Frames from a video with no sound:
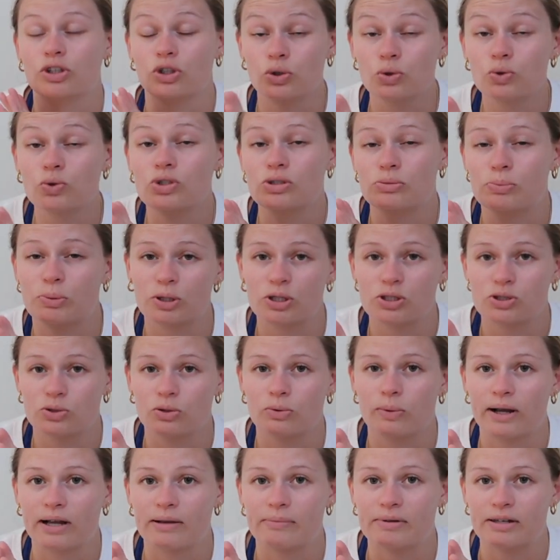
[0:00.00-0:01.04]
used
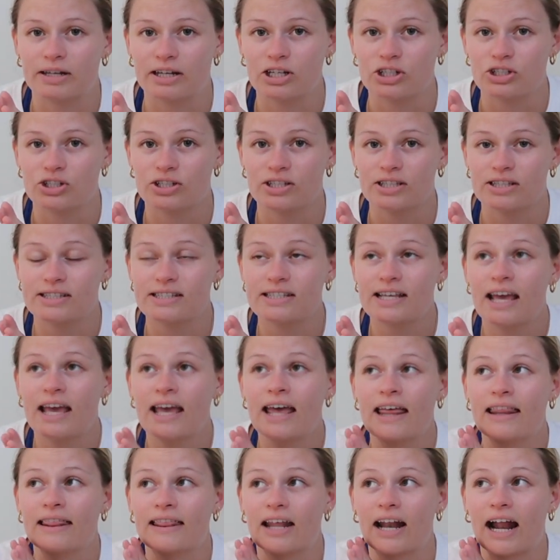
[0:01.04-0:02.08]
bookstore recommendations
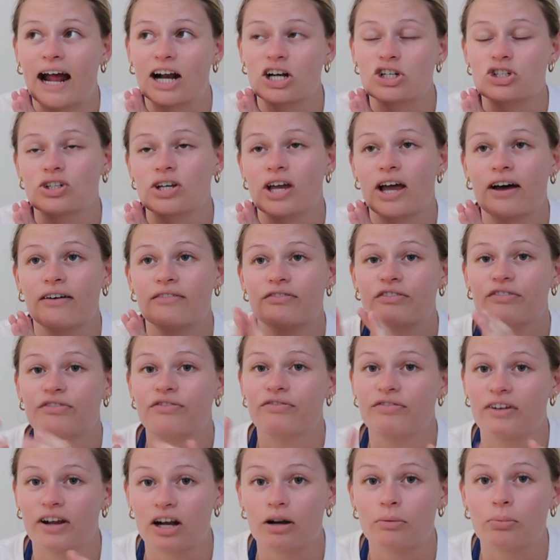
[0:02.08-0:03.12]
that actually have
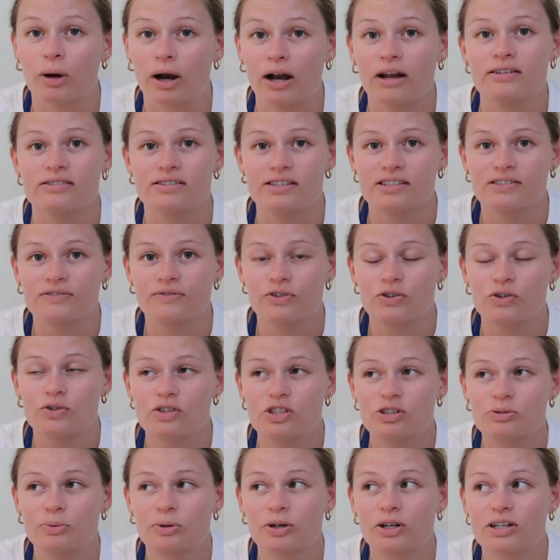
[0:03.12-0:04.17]
fair prices for
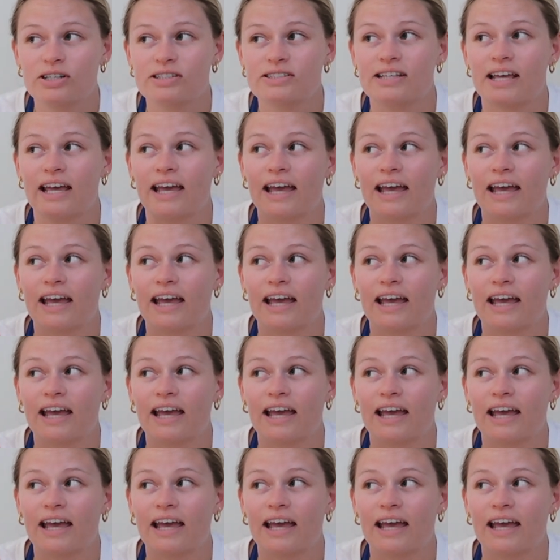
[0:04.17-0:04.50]
used books